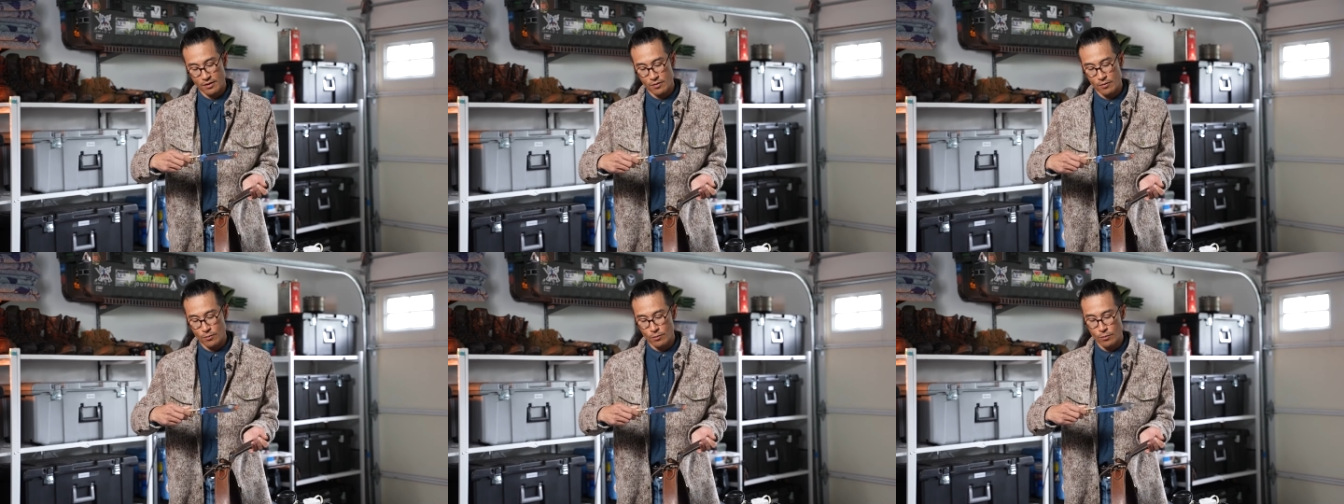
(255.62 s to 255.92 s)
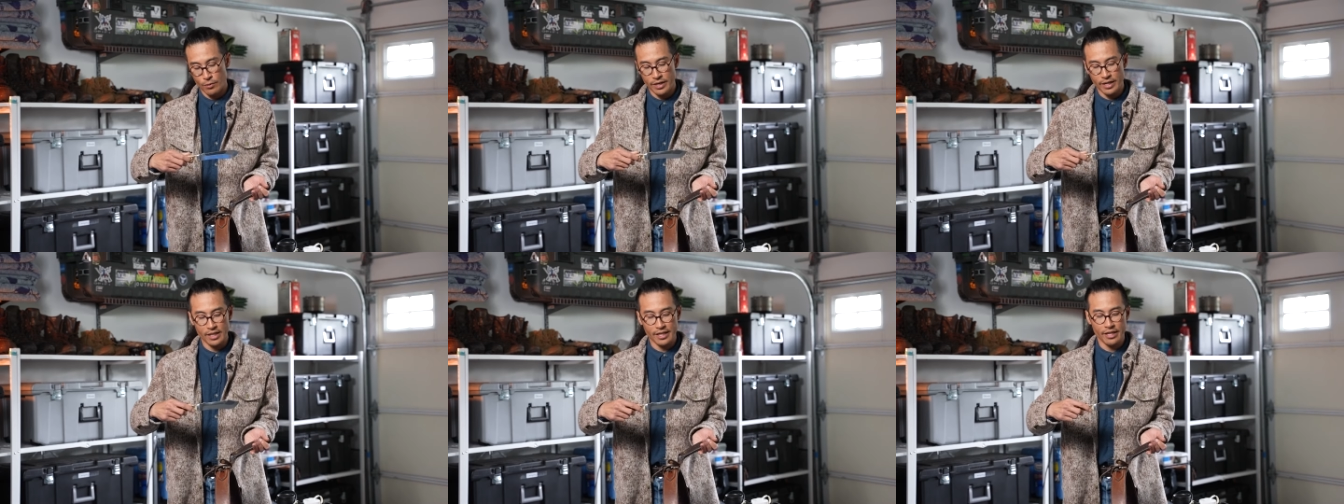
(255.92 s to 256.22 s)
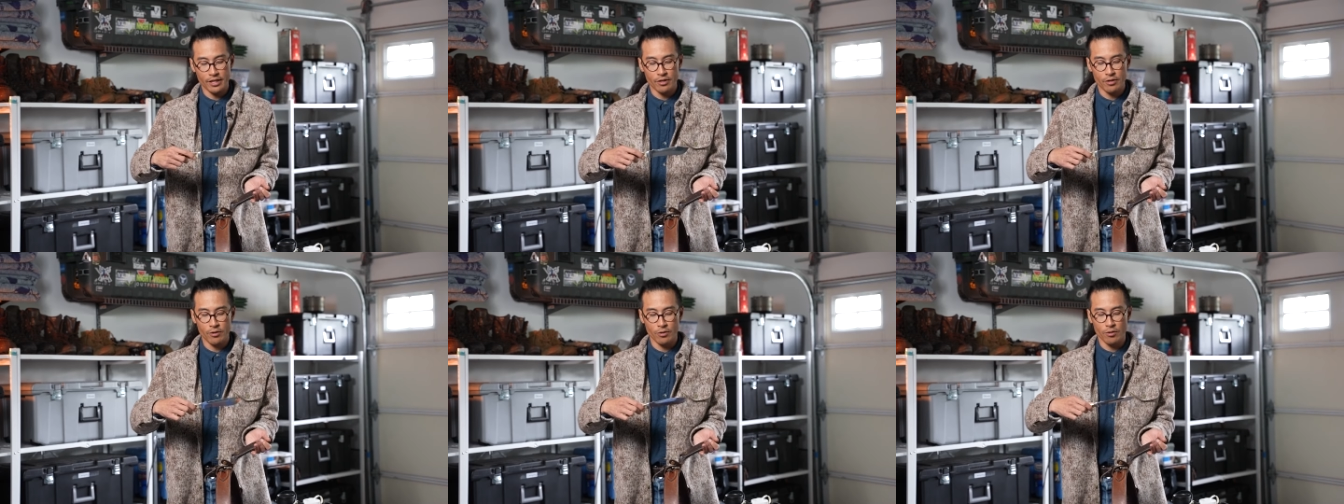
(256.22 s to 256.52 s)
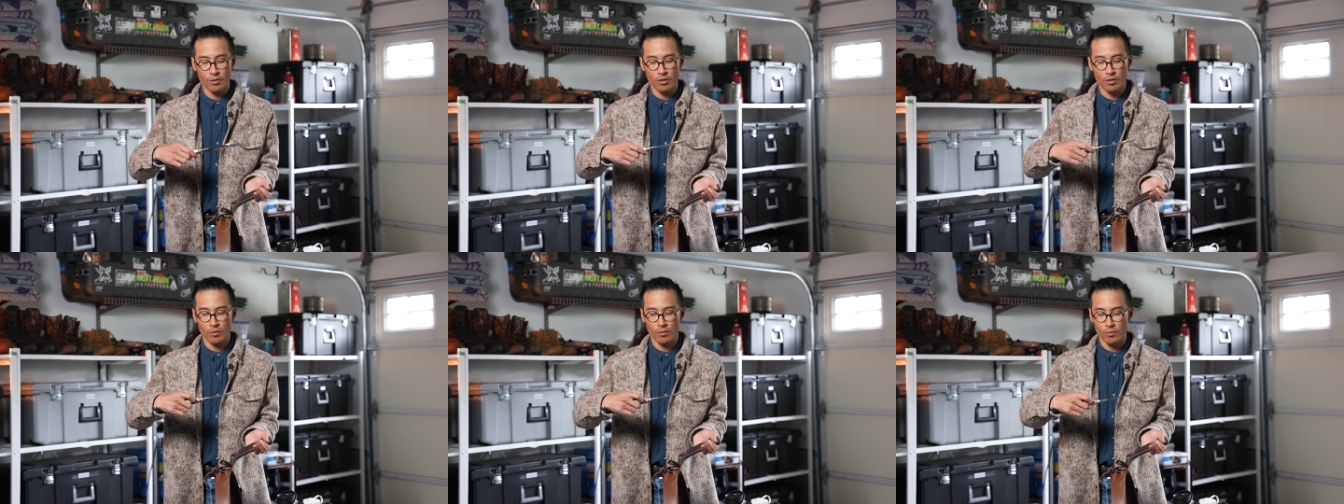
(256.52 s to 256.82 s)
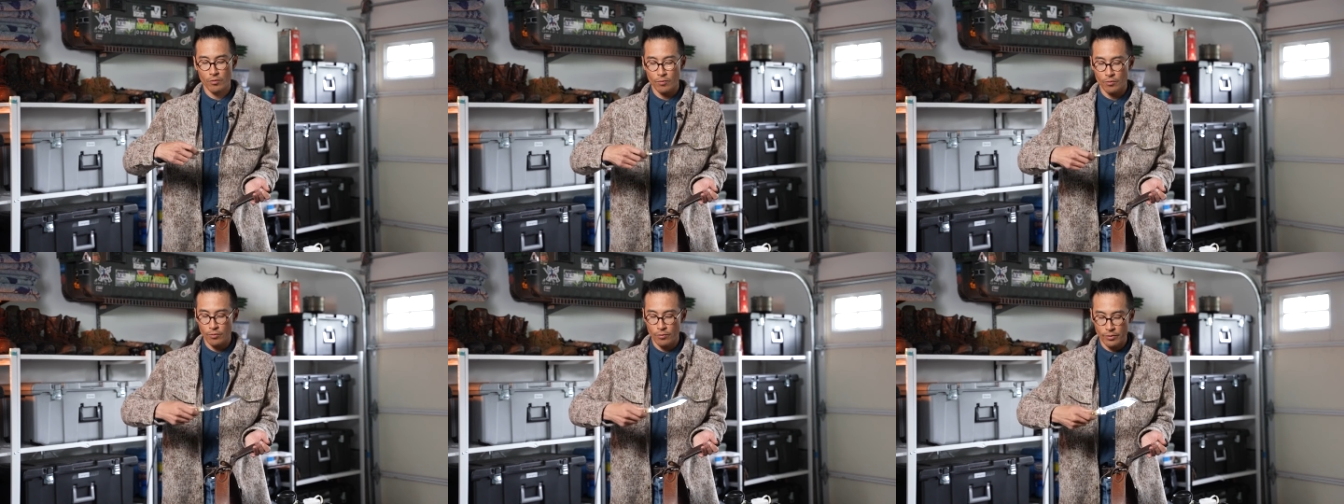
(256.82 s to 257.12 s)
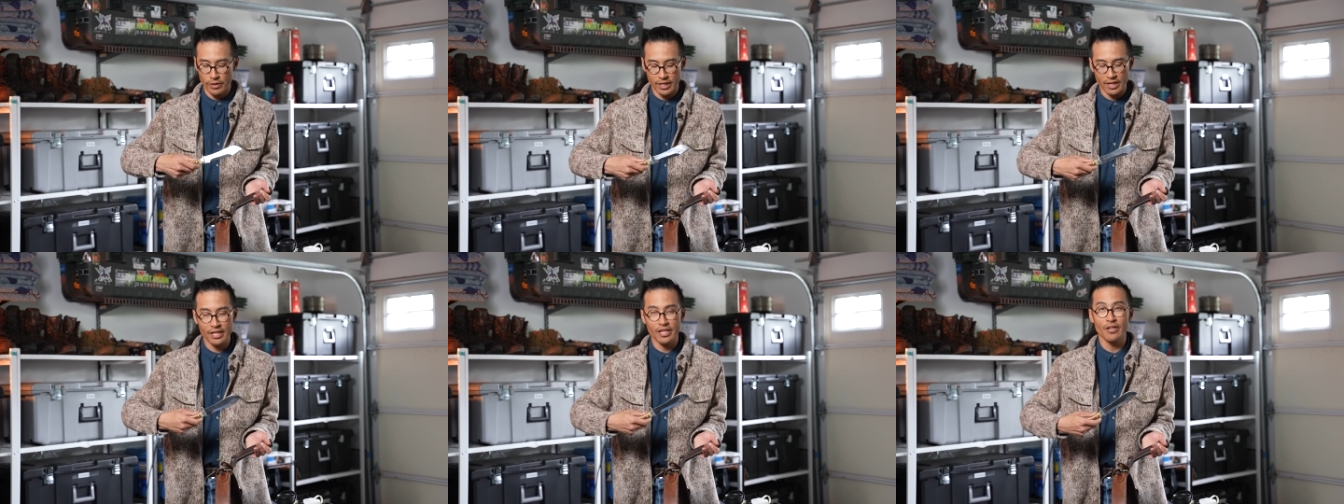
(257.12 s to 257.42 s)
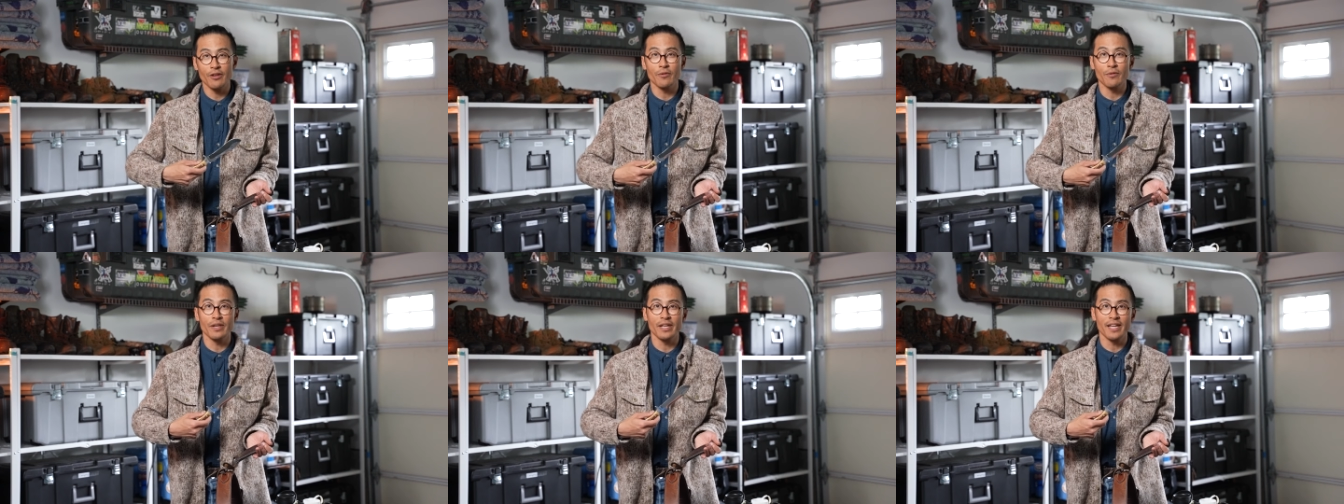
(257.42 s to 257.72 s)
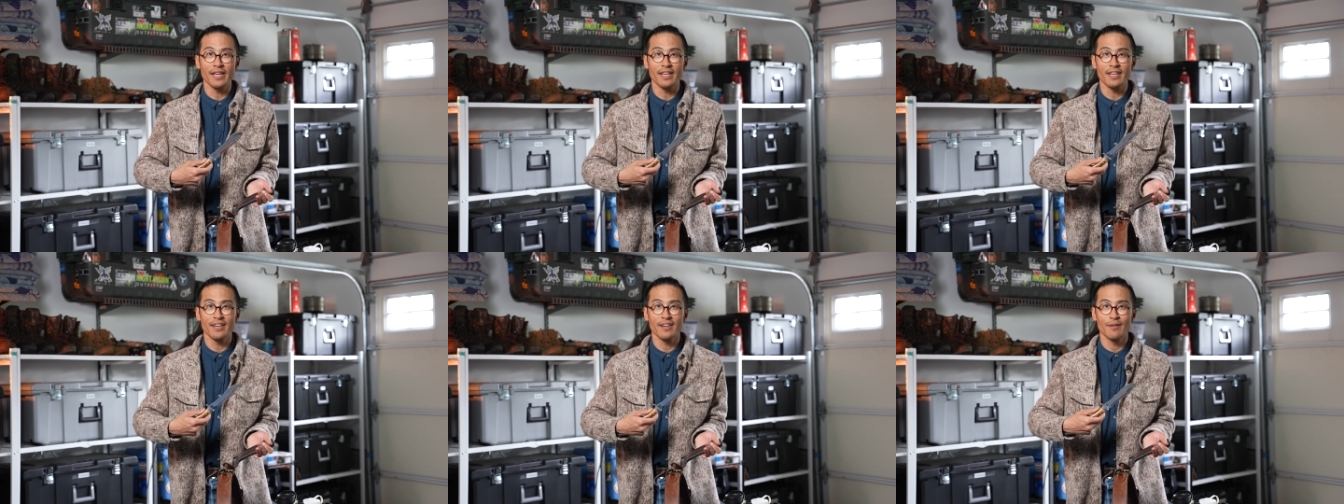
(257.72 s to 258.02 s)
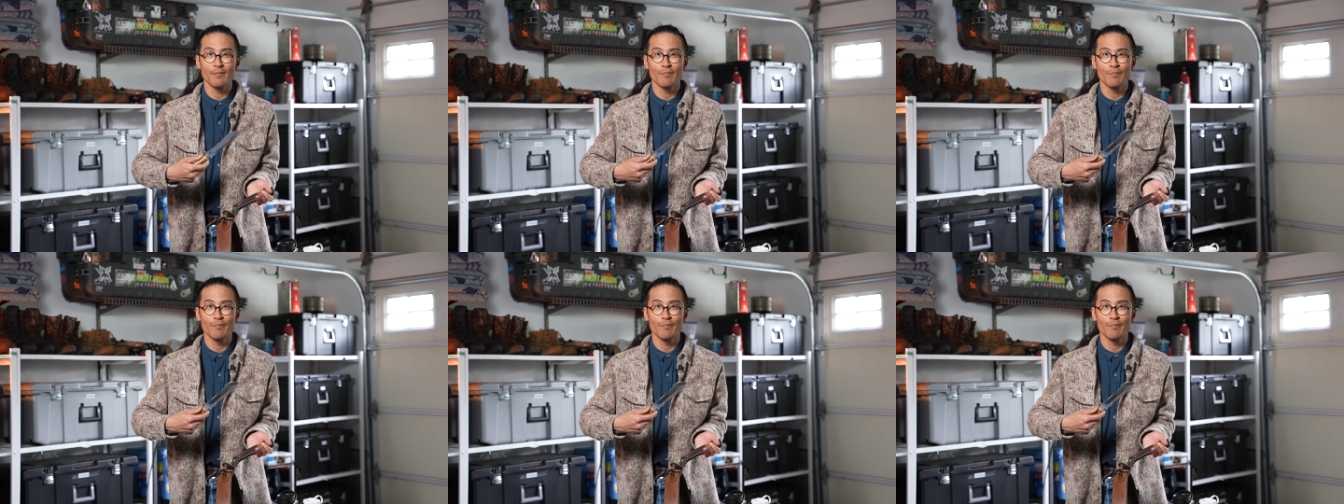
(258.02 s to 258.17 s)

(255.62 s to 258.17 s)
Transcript: Really cool, really unique